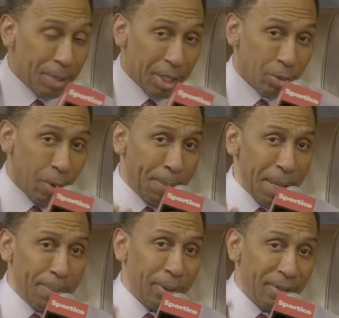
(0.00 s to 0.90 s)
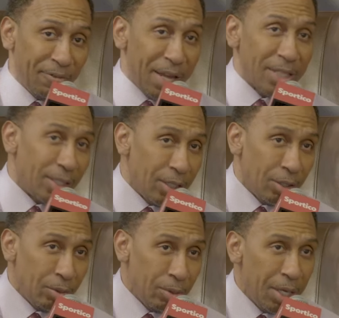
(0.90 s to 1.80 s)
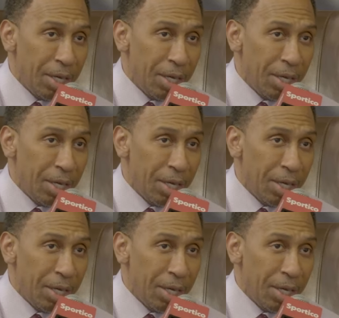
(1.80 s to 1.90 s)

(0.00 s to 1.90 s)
Because when people invest in you,